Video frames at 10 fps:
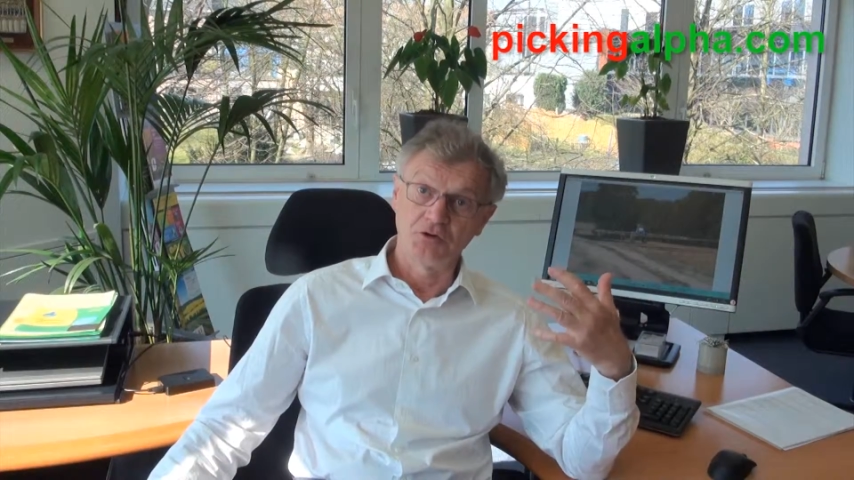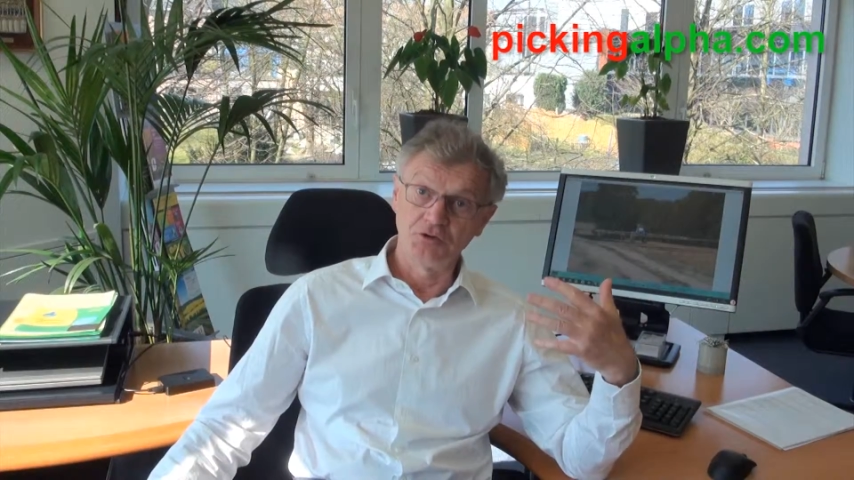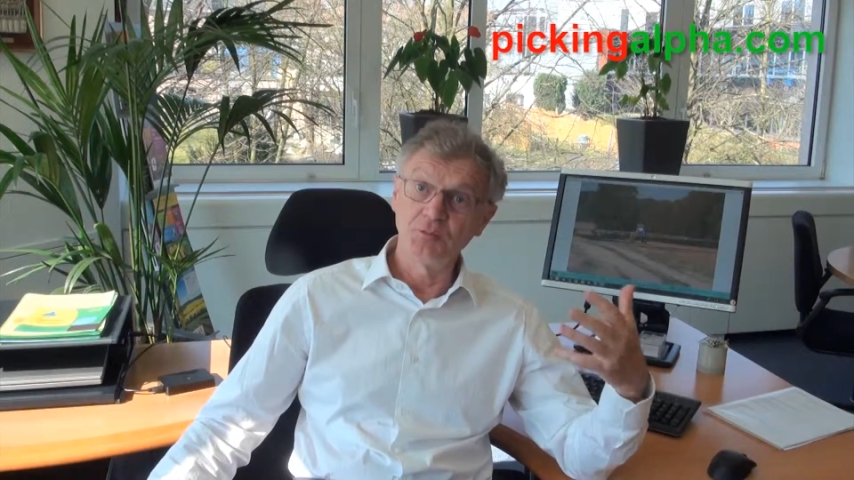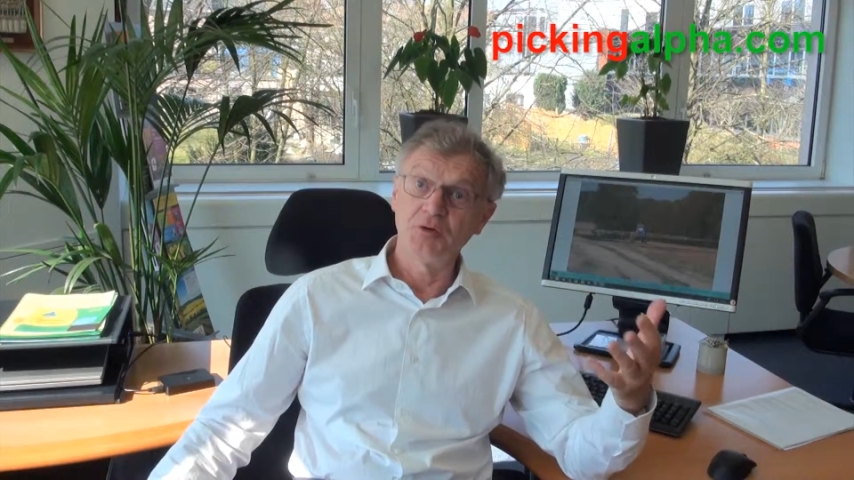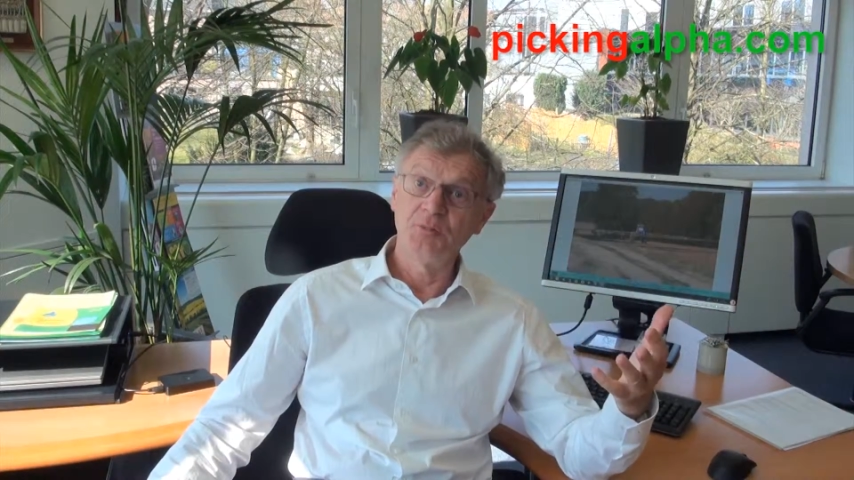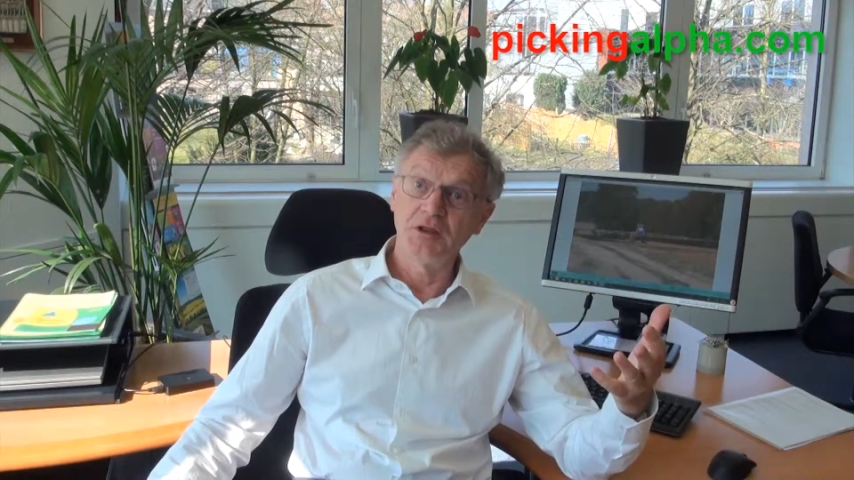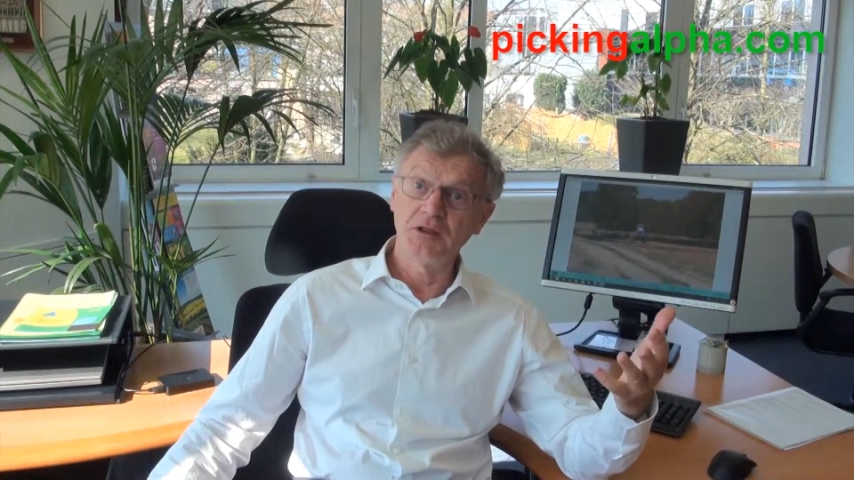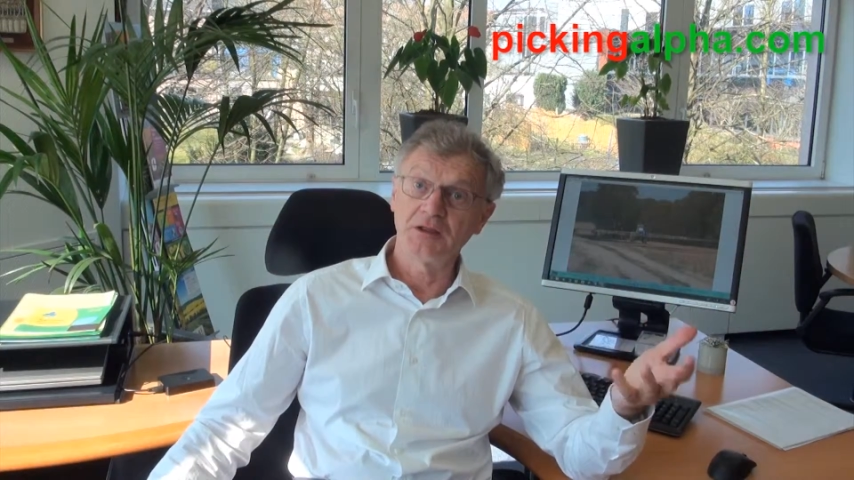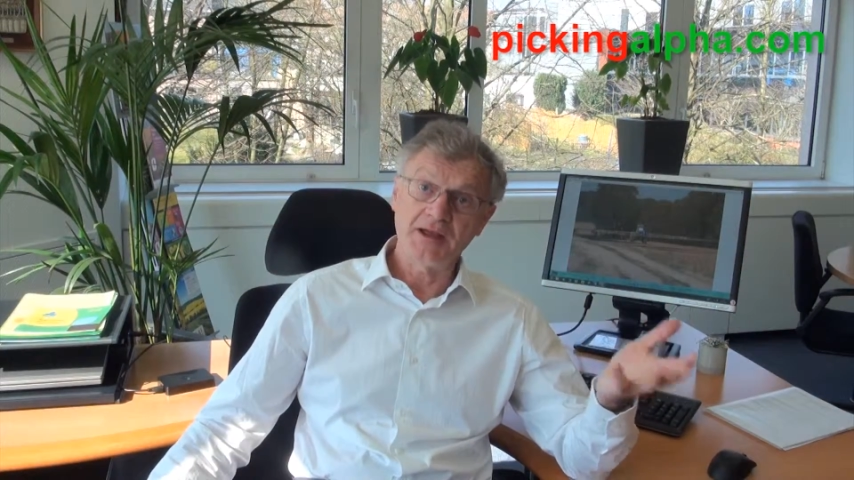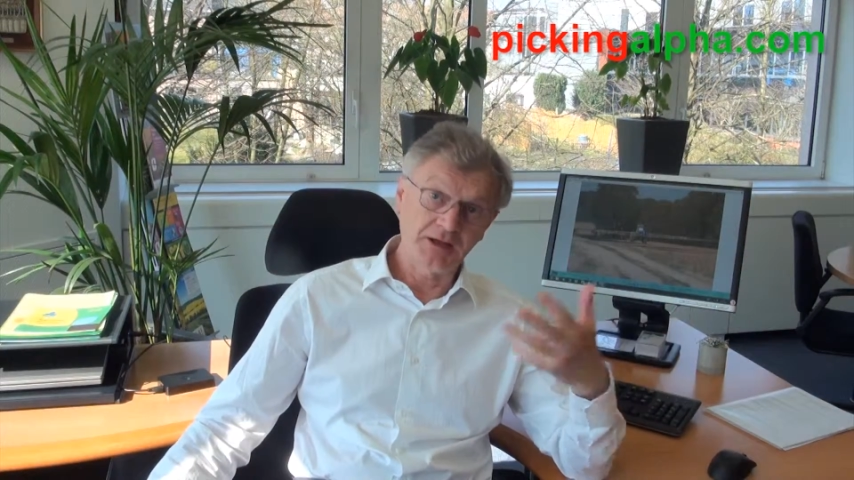human
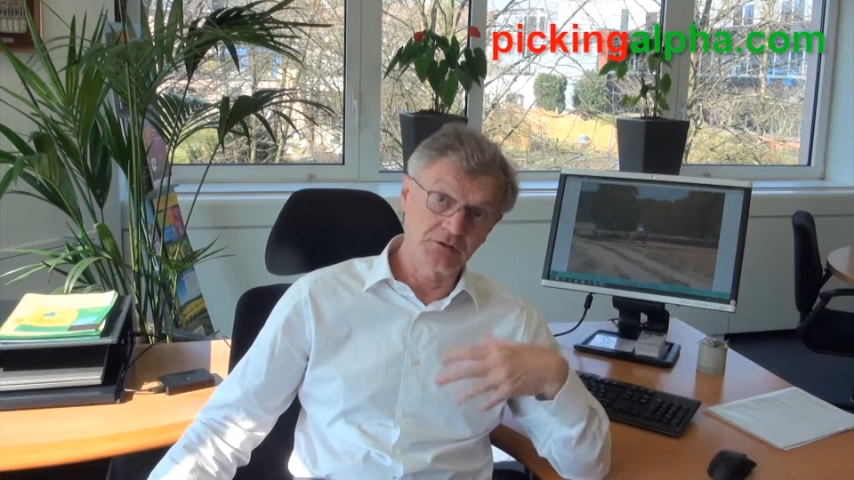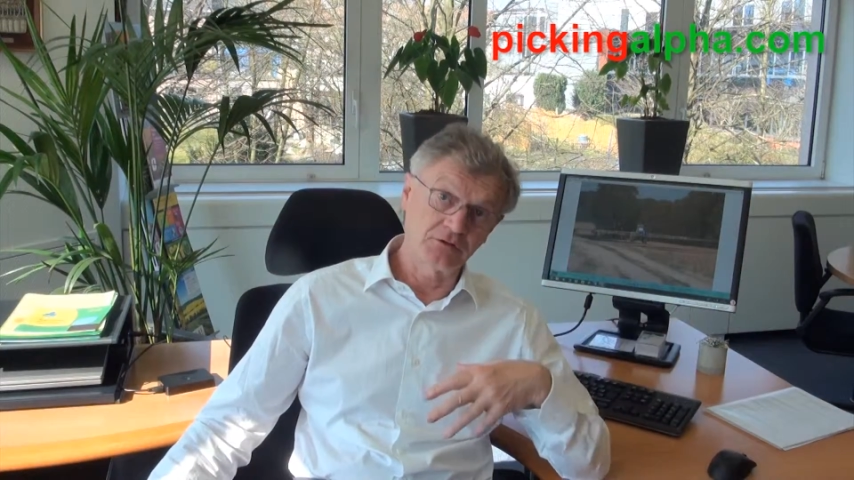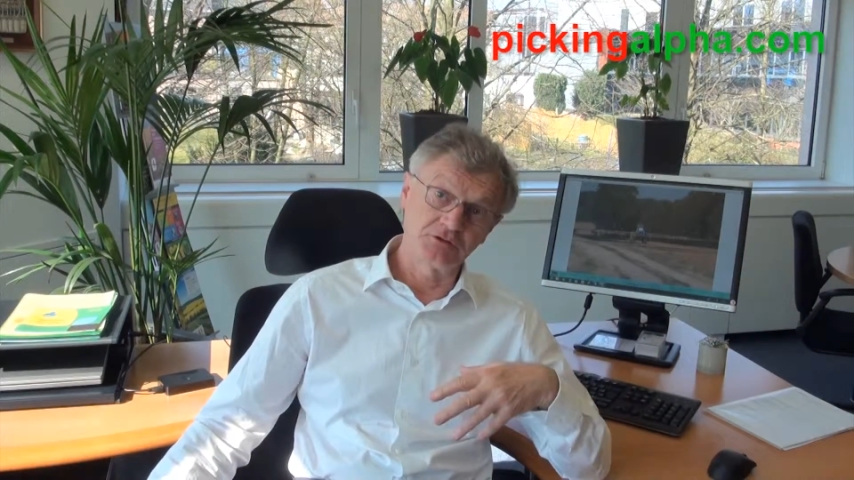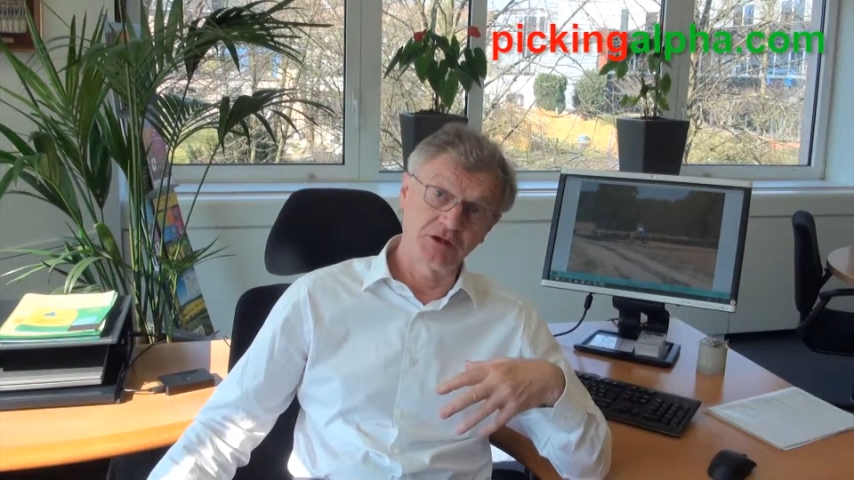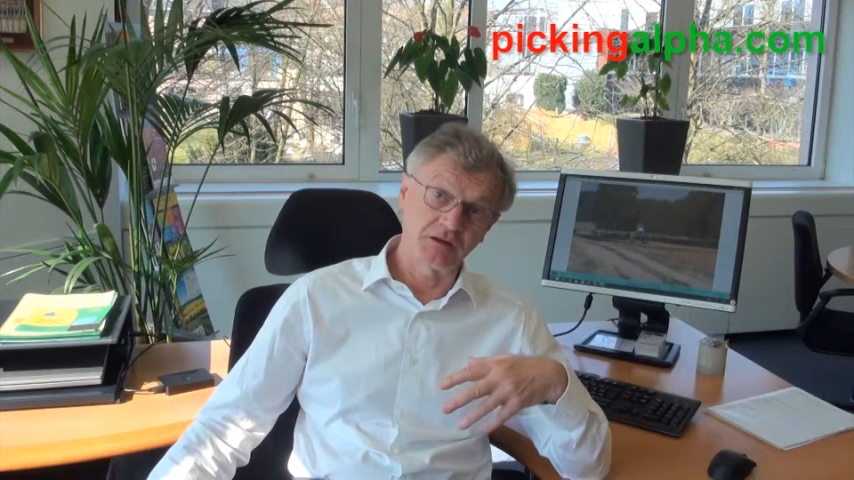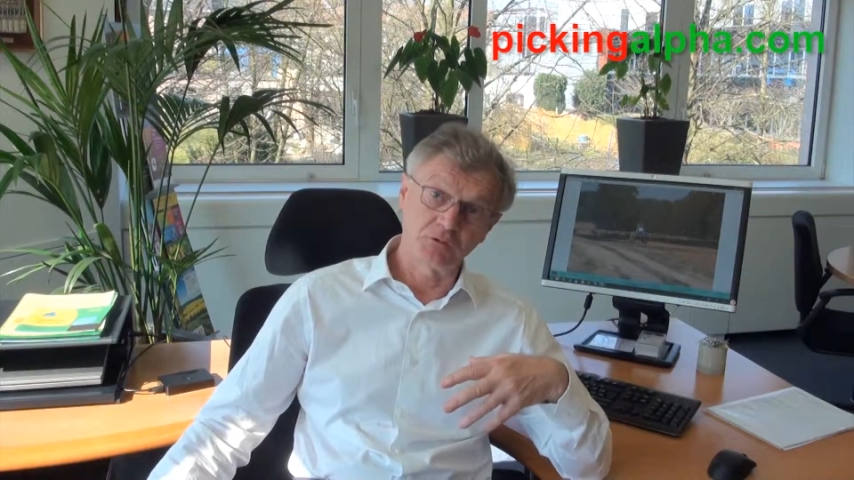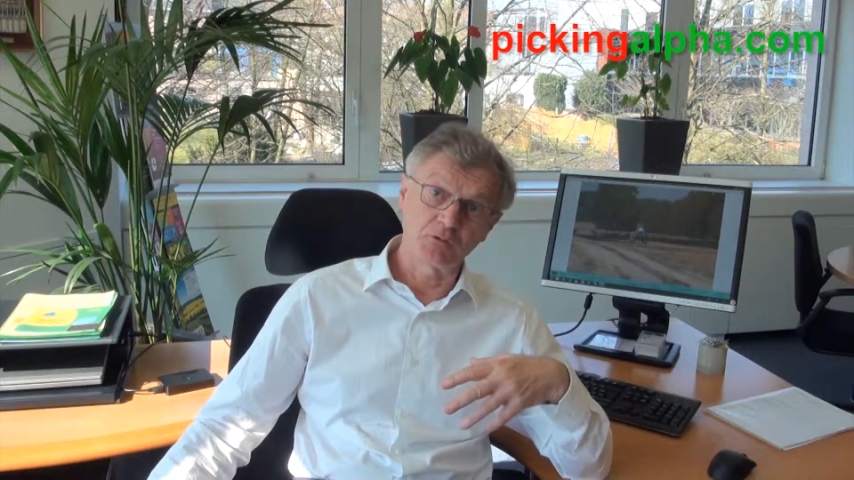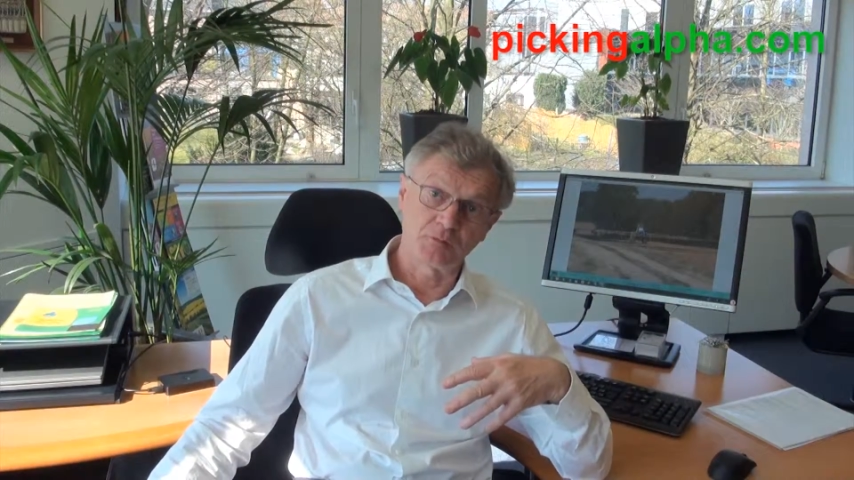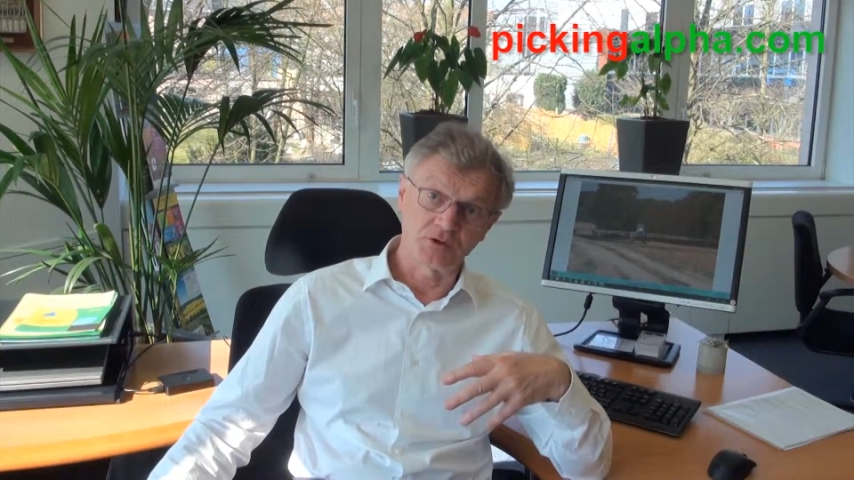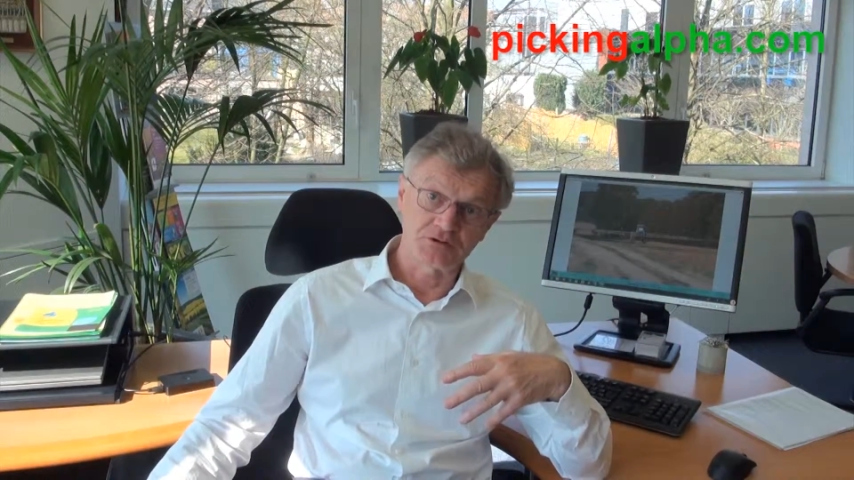being and on the
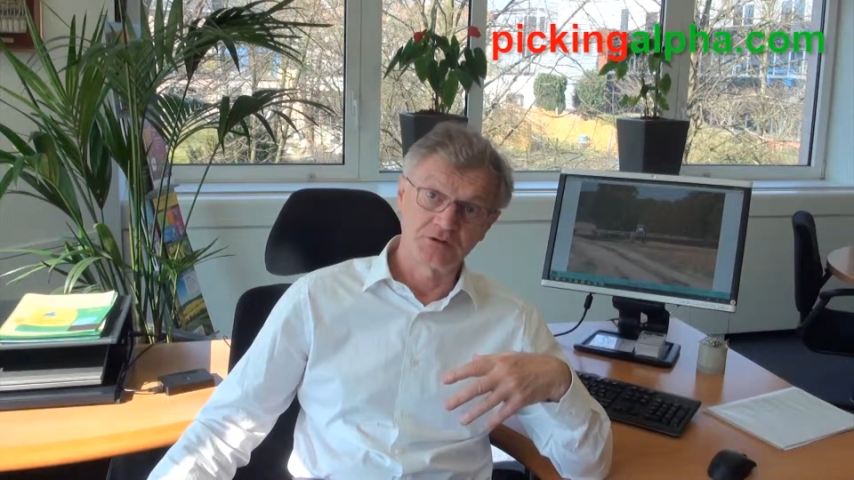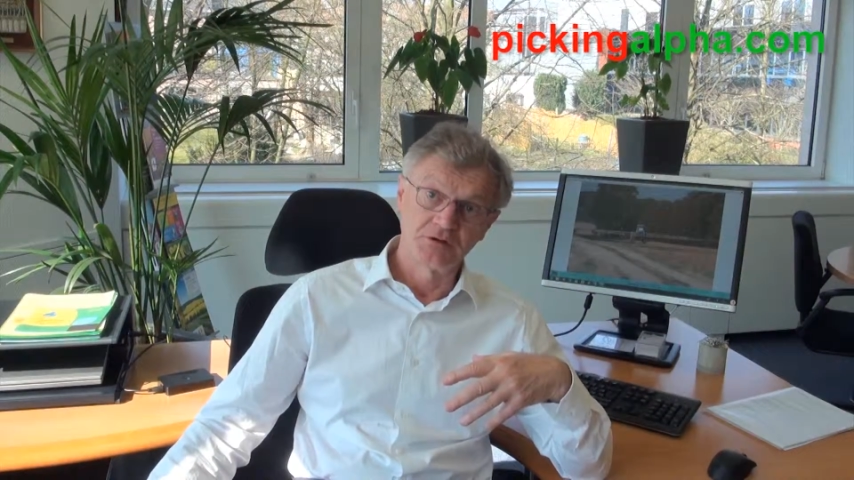environment.